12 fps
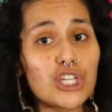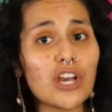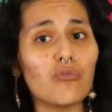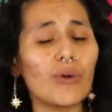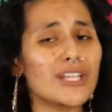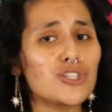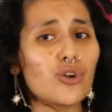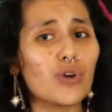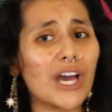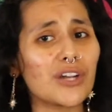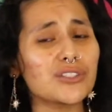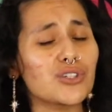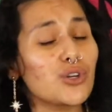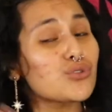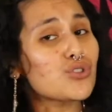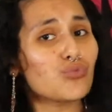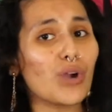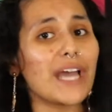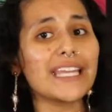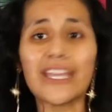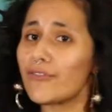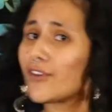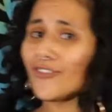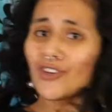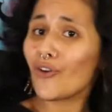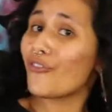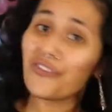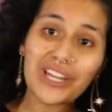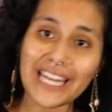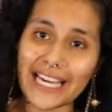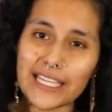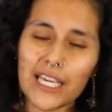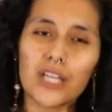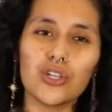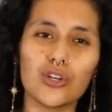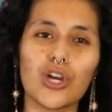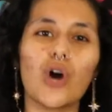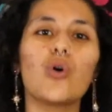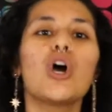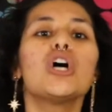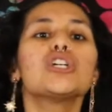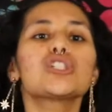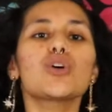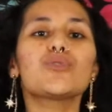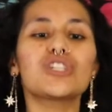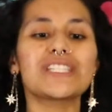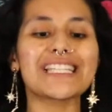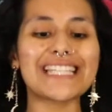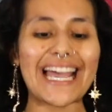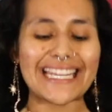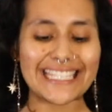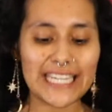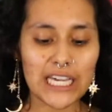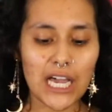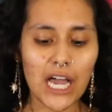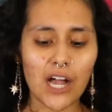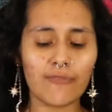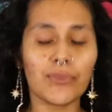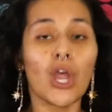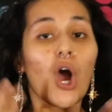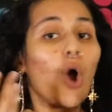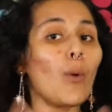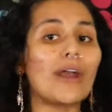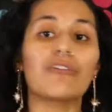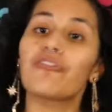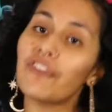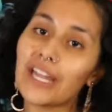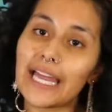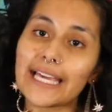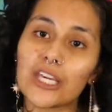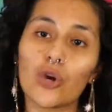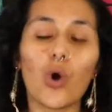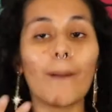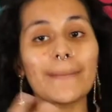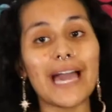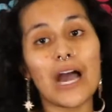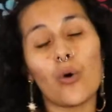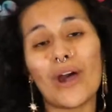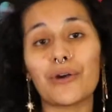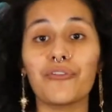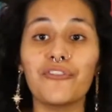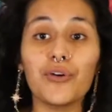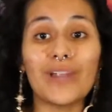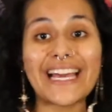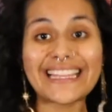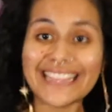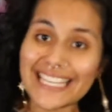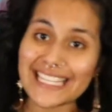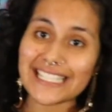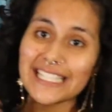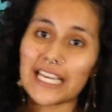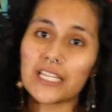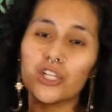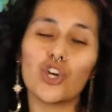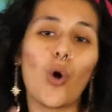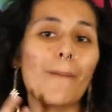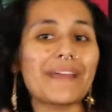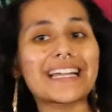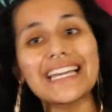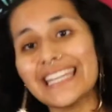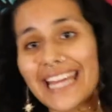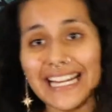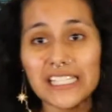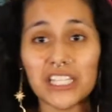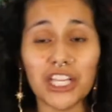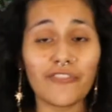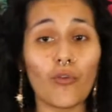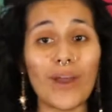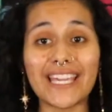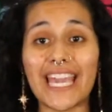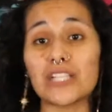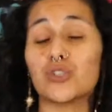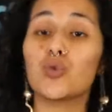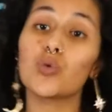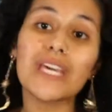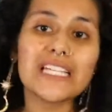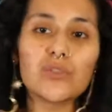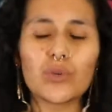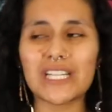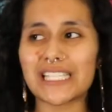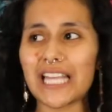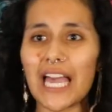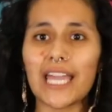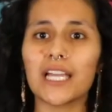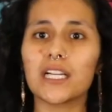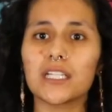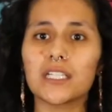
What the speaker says: of wanting to go to run, even if you don't feel like it, you know. So it's just this idea of, oh, I don't feel like it, or I'm not, oh, I don't feel like this, and you know, I'm not connected, therefore I can't do this, when it's like,